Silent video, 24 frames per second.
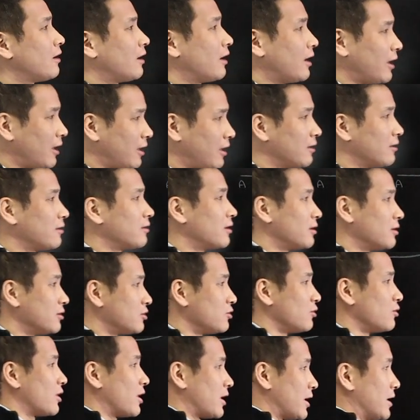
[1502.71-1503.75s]
and
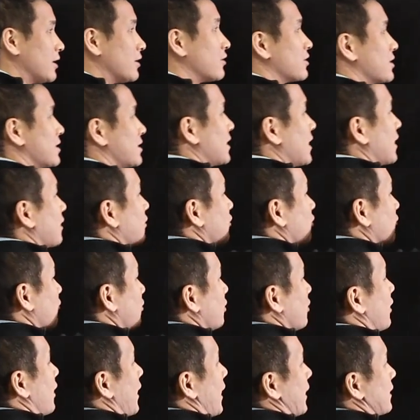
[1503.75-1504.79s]
do they intersect the
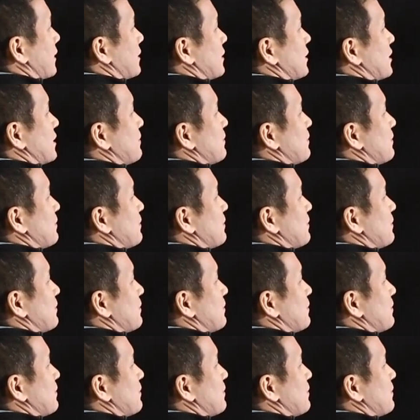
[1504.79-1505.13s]
real axis?